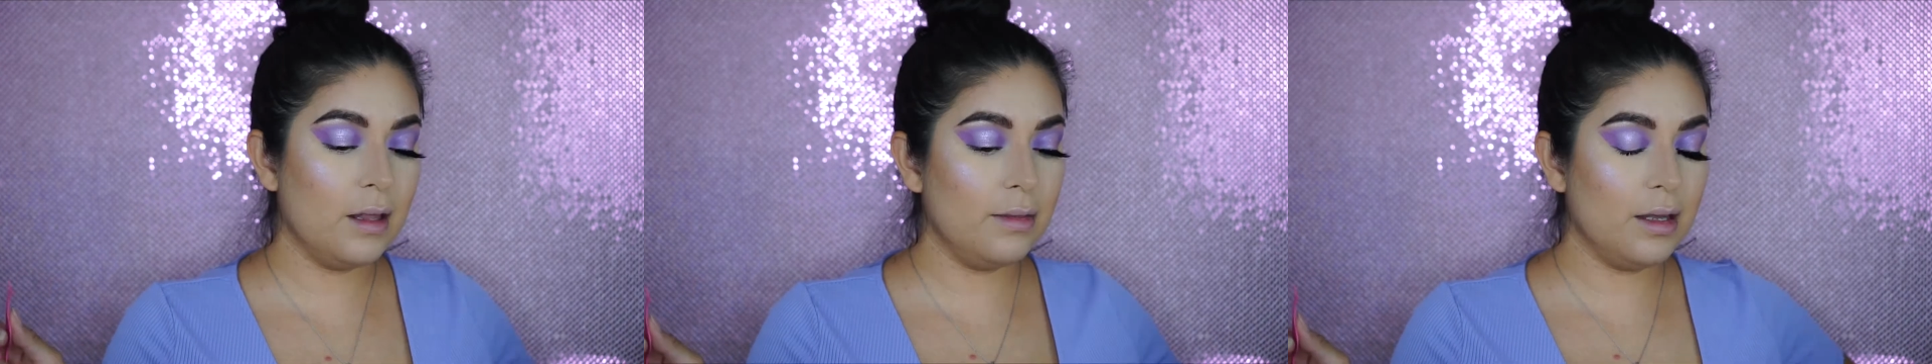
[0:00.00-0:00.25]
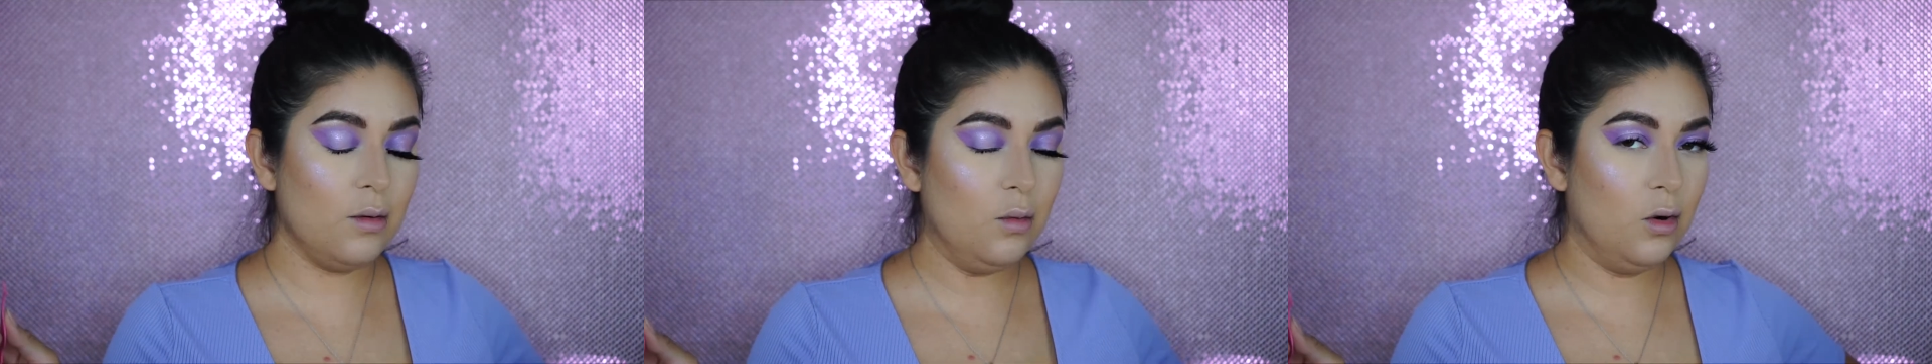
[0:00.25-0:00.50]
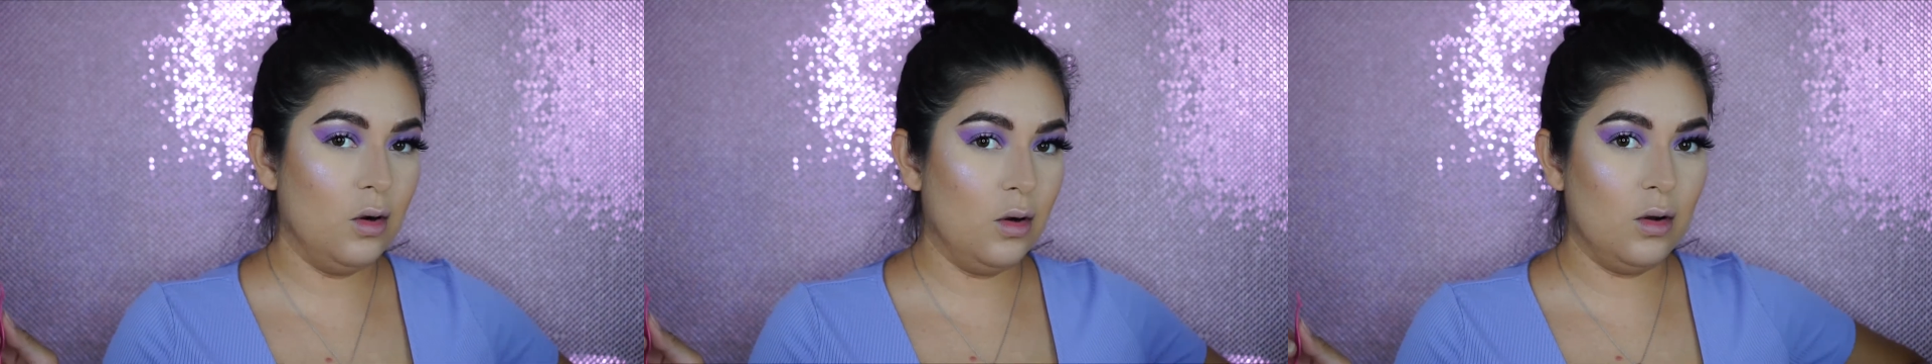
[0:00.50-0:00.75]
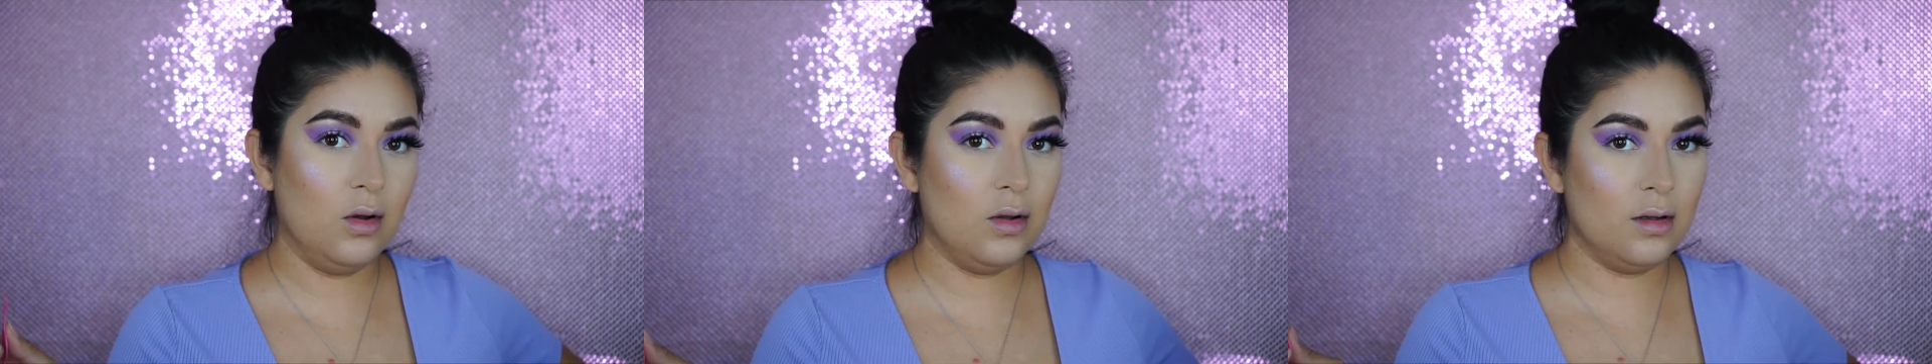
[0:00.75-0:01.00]
they
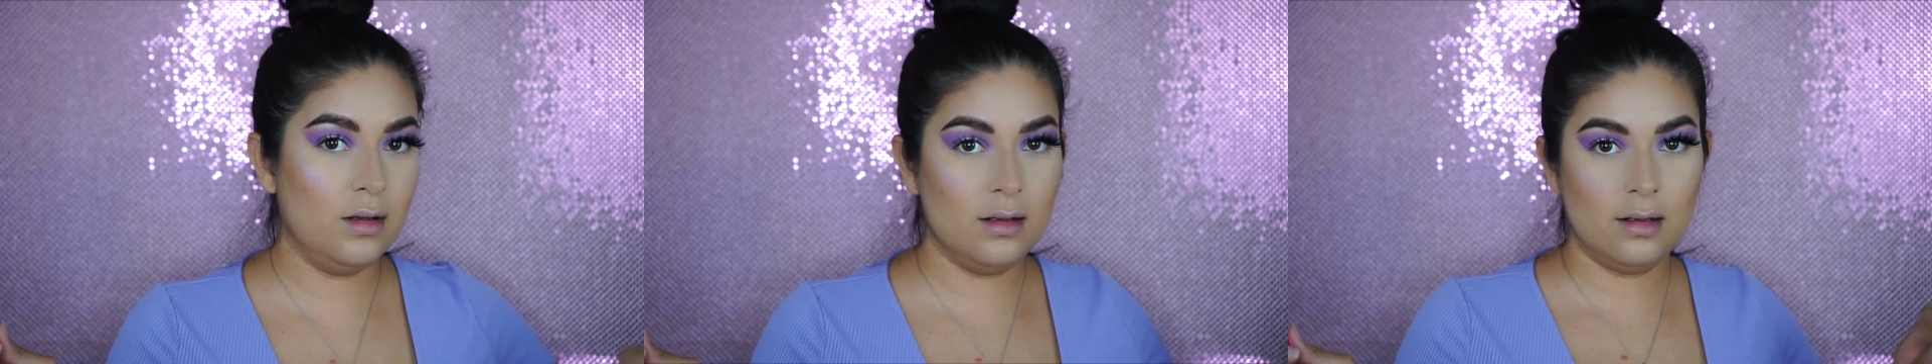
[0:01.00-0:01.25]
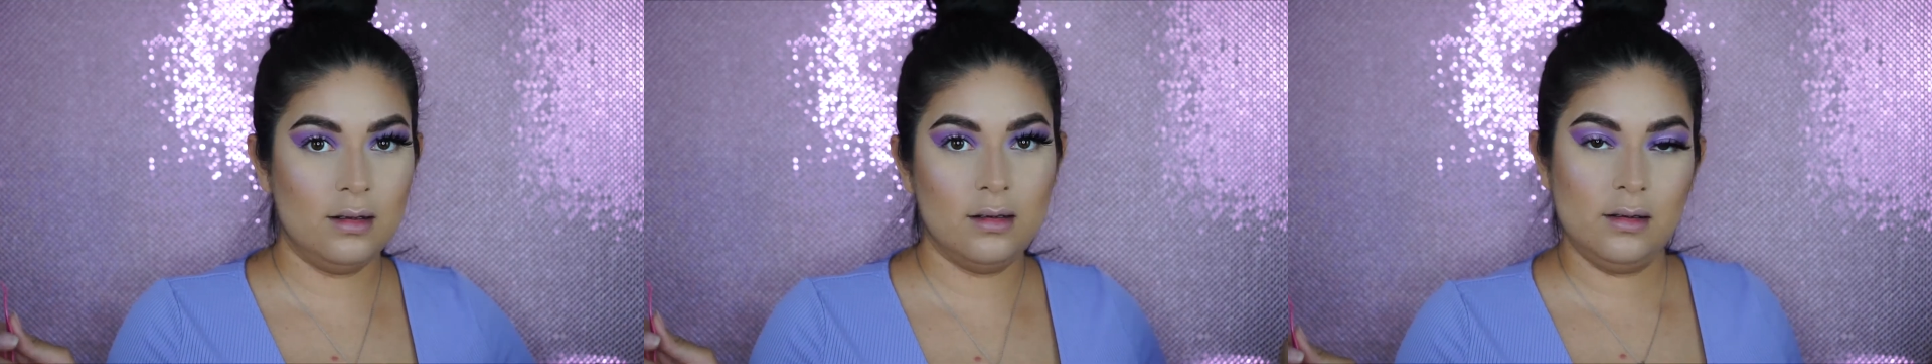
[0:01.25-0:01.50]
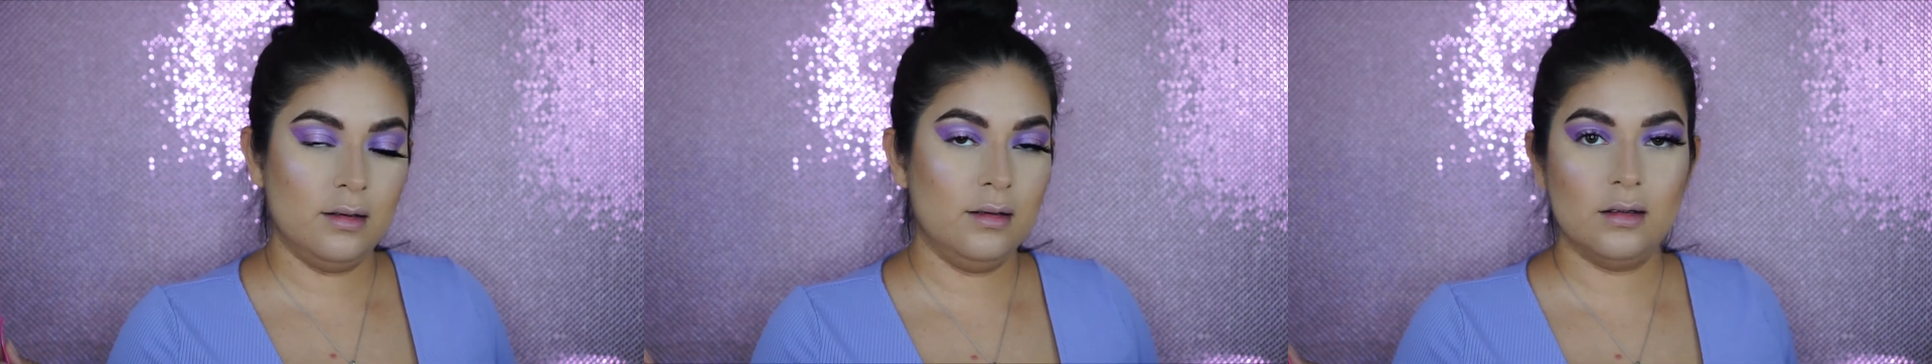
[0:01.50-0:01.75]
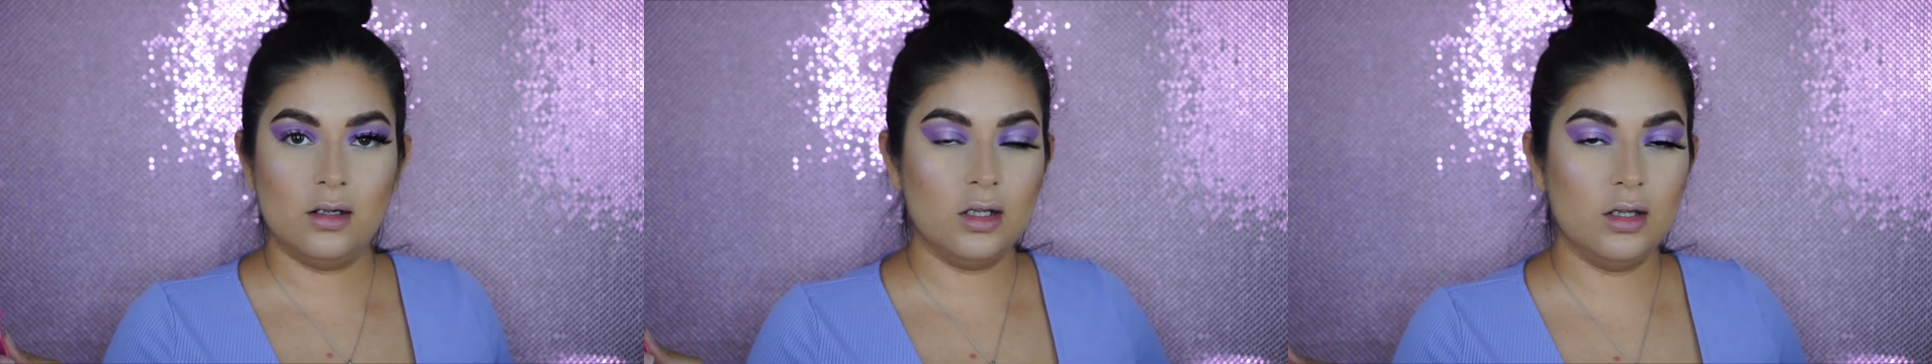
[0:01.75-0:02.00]
will
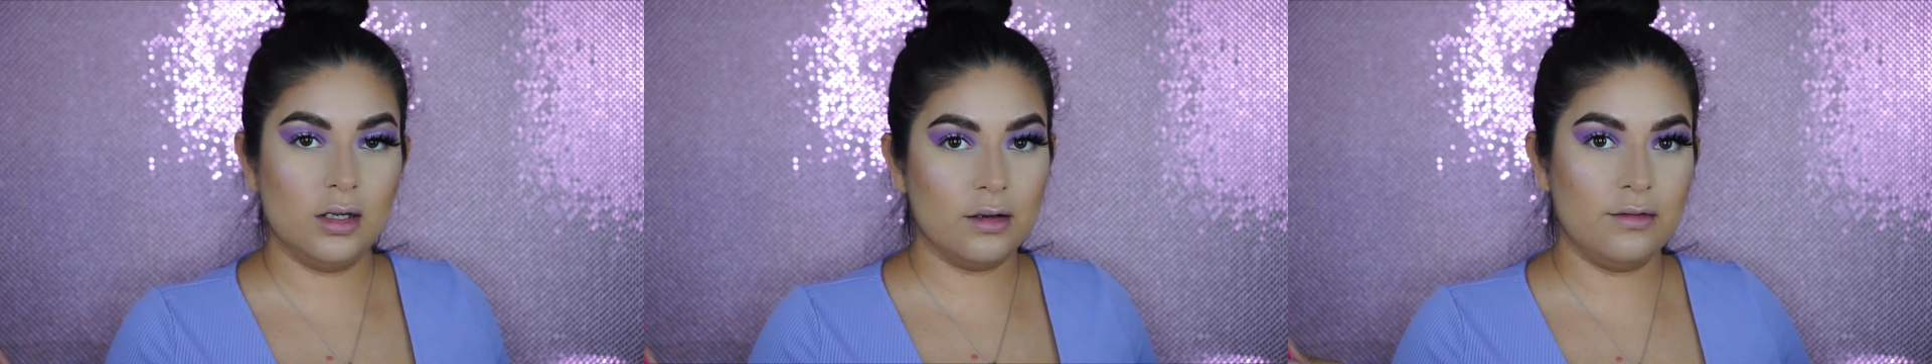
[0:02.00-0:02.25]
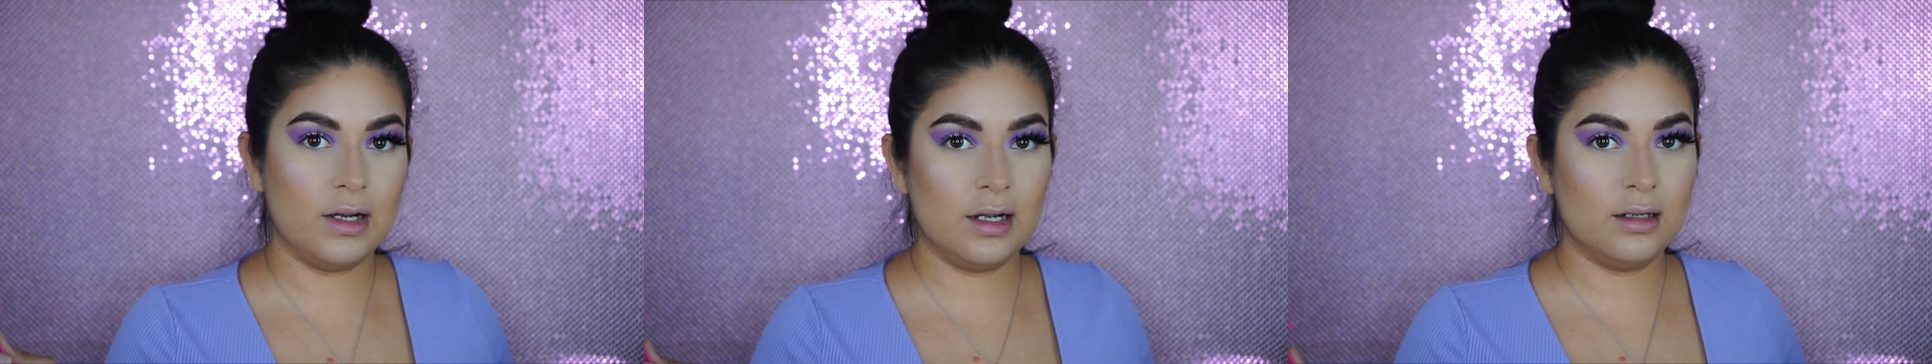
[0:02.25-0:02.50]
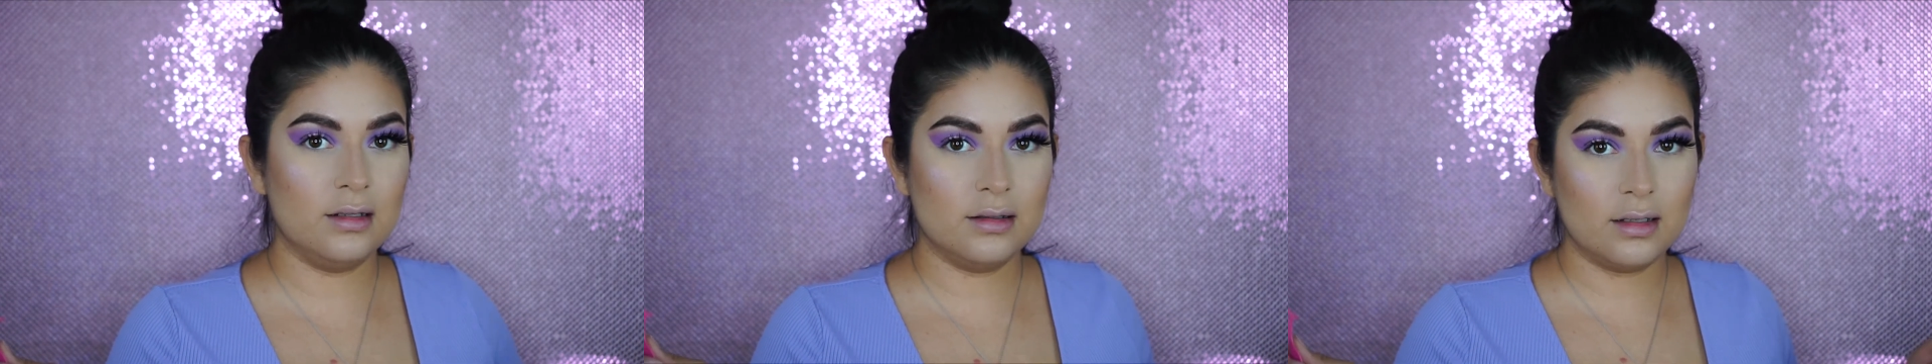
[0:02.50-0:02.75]
look fine.